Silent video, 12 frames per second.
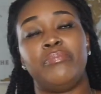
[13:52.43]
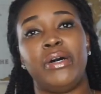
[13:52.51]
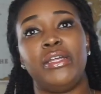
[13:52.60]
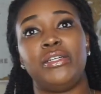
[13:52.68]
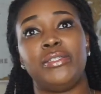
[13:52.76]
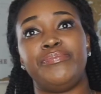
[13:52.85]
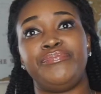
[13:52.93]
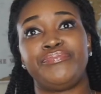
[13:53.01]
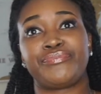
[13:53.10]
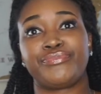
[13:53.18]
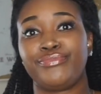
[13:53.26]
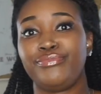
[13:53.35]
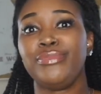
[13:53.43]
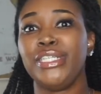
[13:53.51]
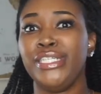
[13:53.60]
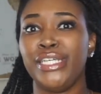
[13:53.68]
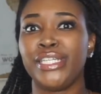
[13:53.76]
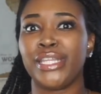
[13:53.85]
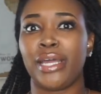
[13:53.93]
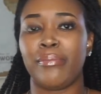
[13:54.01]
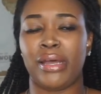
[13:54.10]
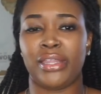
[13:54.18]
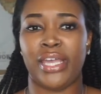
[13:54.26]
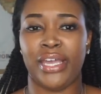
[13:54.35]
But yeah, think
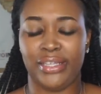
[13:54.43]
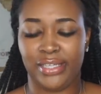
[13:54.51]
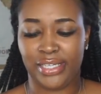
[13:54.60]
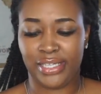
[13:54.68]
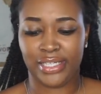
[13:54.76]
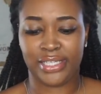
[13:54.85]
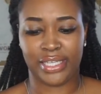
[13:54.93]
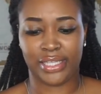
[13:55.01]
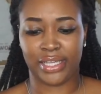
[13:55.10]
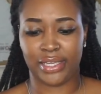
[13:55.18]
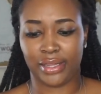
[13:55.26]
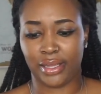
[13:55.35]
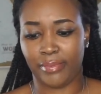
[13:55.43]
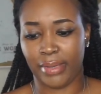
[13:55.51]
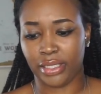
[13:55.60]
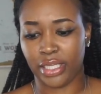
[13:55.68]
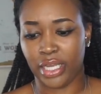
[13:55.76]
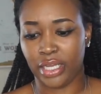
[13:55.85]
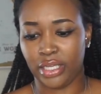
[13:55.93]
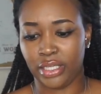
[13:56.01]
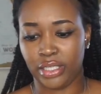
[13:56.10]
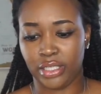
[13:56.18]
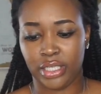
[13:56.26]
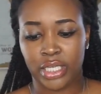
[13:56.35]
about that. Think about that.
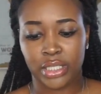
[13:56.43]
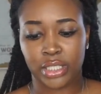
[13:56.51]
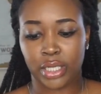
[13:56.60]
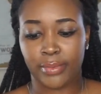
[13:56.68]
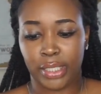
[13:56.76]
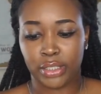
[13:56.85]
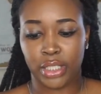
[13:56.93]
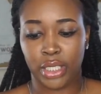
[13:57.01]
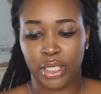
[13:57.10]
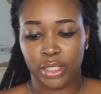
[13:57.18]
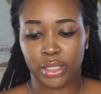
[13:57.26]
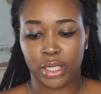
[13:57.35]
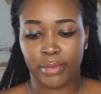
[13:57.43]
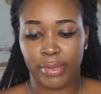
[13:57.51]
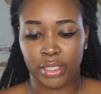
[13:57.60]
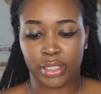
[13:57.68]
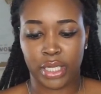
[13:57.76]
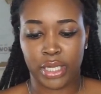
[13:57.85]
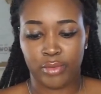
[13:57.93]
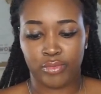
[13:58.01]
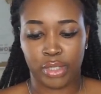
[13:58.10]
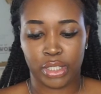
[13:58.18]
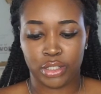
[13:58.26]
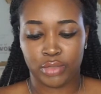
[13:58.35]
Think about that. Think about that.
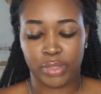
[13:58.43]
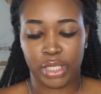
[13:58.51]
What else?